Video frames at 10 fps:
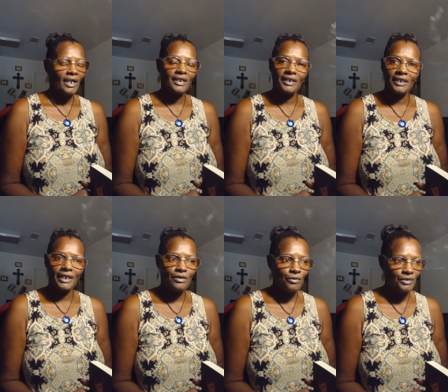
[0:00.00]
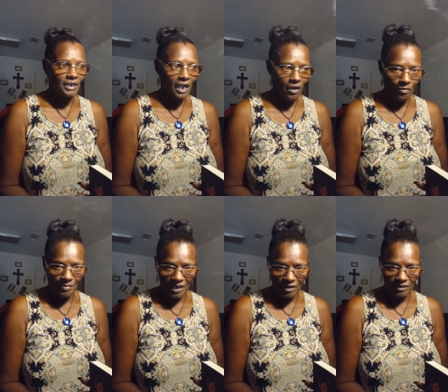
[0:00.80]
And then they go to call
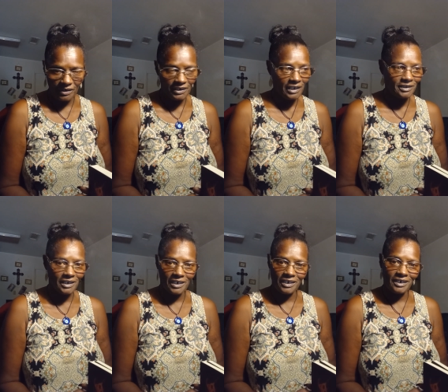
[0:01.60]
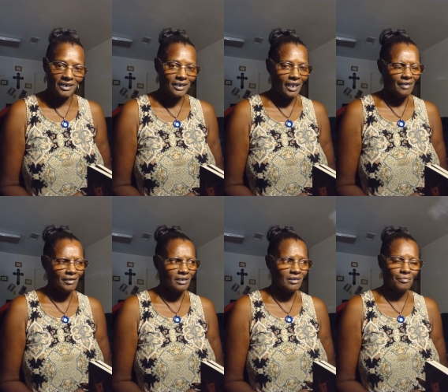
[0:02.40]
Mel and they say that nigga
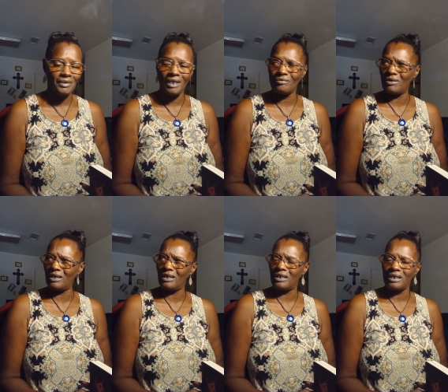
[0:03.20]
name. The nigga be like, what?